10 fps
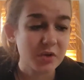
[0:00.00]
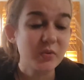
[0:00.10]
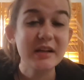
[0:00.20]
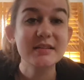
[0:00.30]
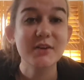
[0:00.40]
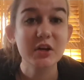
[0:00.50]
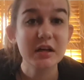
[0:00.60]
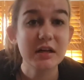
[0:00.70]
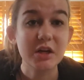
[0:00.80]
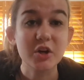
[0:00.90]
When I started
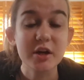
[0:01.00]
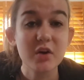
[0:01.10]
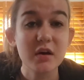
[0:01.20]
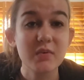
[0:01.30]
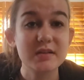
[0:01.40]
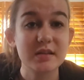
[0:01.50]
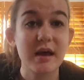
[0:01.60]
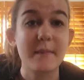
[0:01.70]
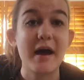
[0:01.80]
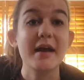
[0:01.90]
a year ago, it wasn't
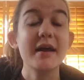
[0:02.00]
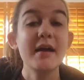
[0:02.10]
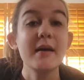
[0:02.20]
that bad,